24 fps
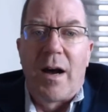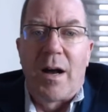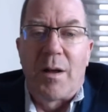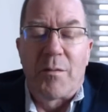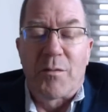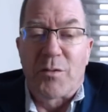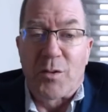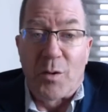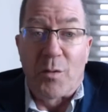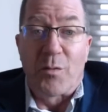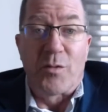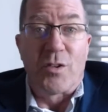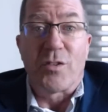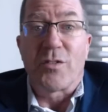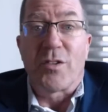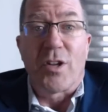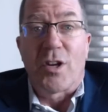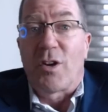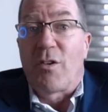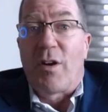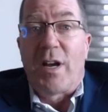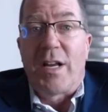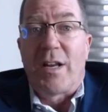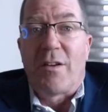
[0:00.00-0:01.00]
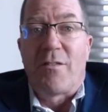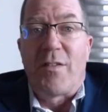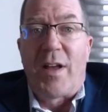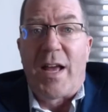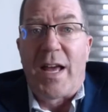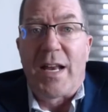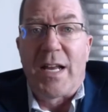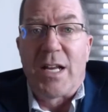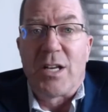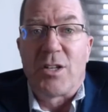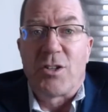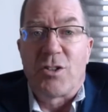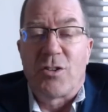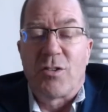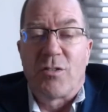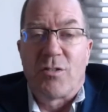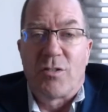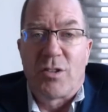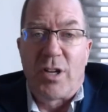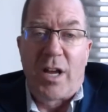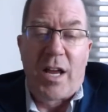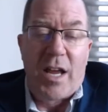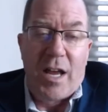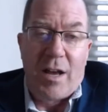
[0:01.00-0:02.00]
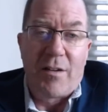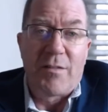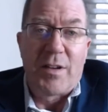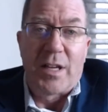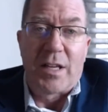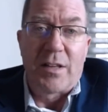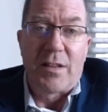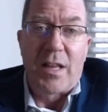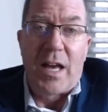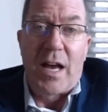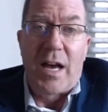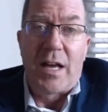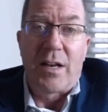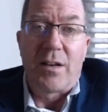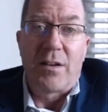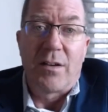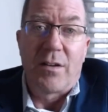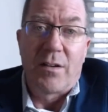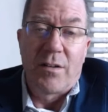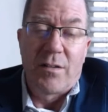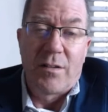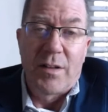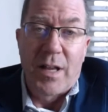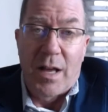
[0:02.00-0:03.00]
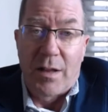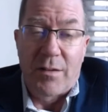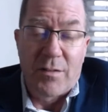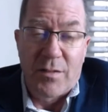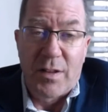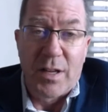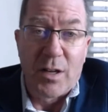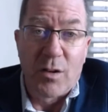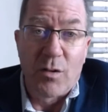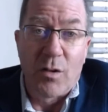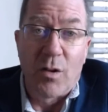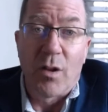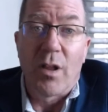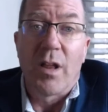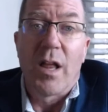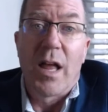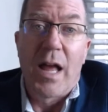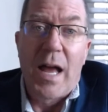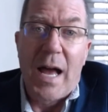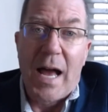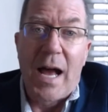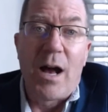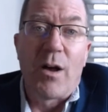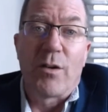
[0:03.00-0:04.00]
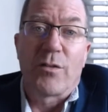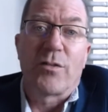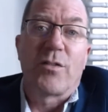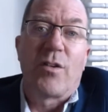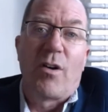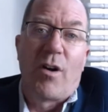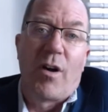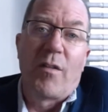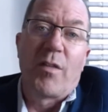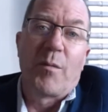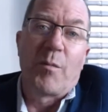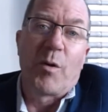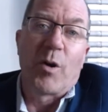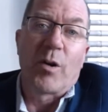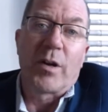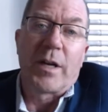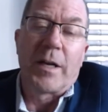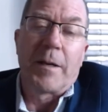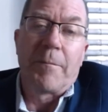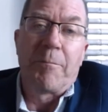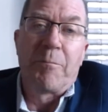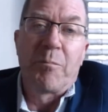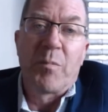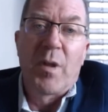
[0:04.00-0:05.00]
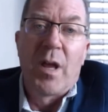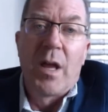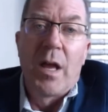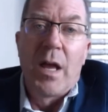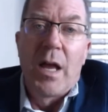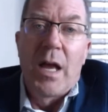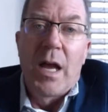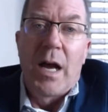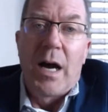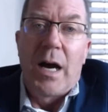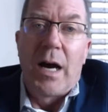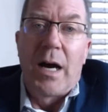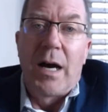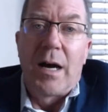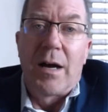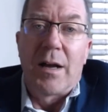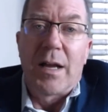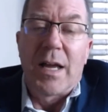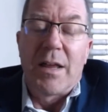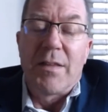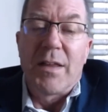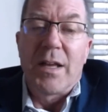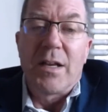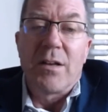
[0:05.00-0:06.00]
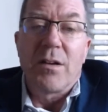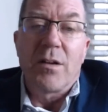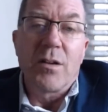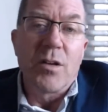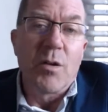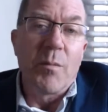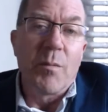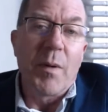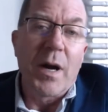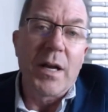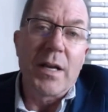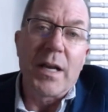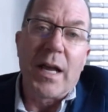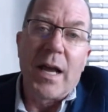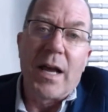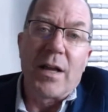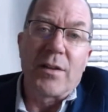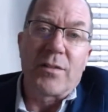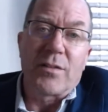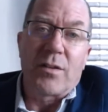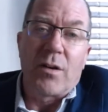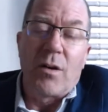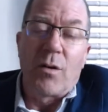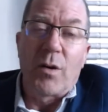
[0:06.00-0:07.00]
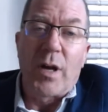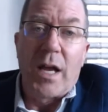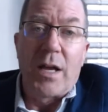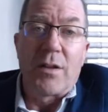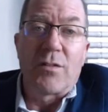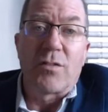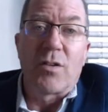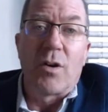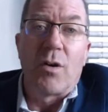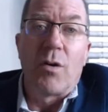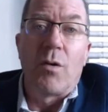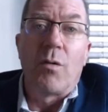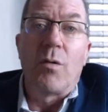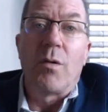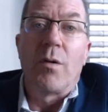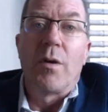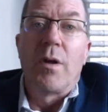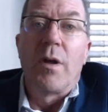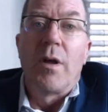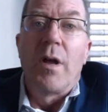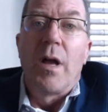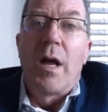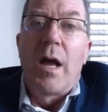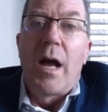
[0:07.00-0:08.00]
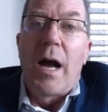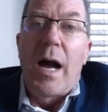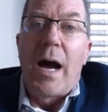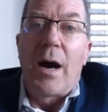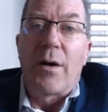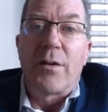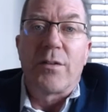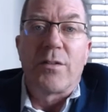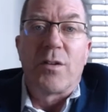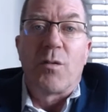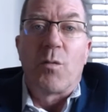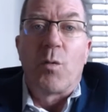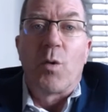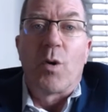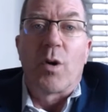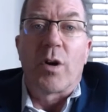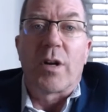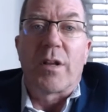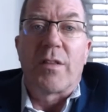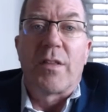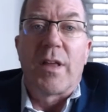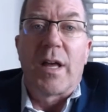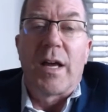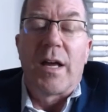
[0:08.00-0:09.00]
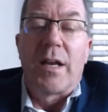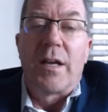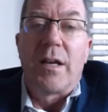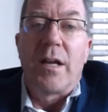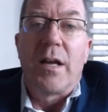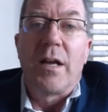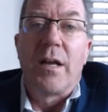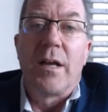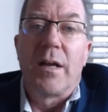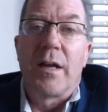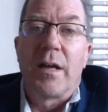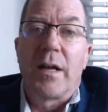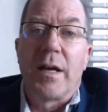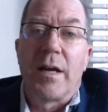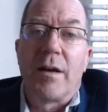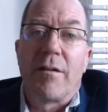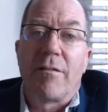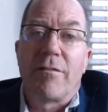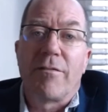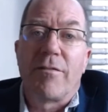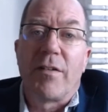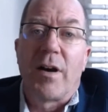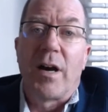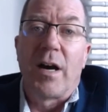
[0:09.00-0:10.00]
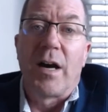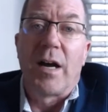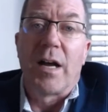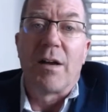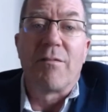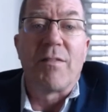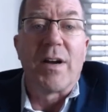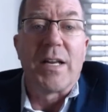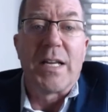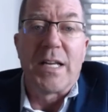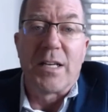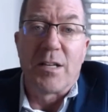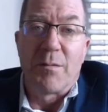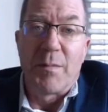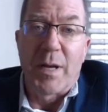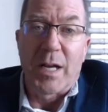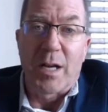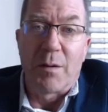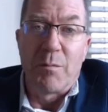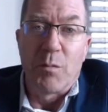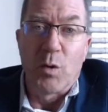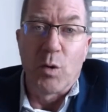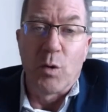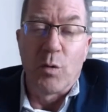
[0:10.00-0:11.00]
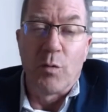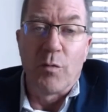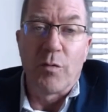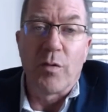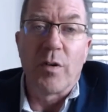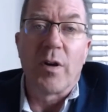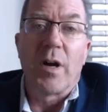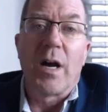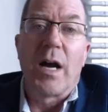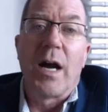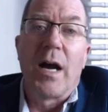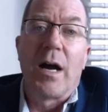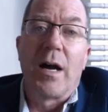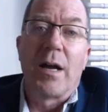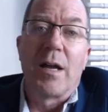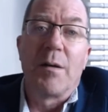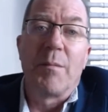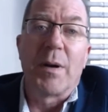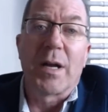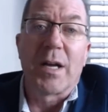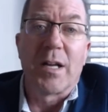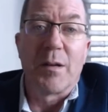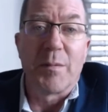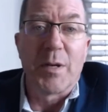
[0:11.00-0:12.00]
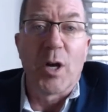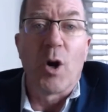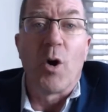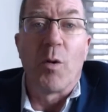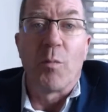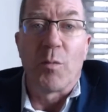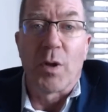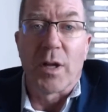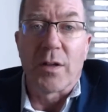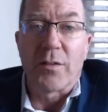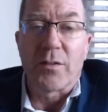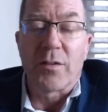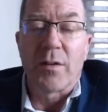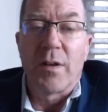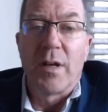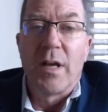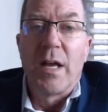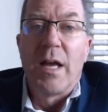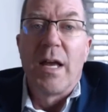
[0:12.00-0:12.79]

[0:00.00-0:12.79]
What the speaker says: So just a great advantage to having that single house on the market. And then you might ask, okay, so how does it work then if I need to make a move? Am I going to be homeless?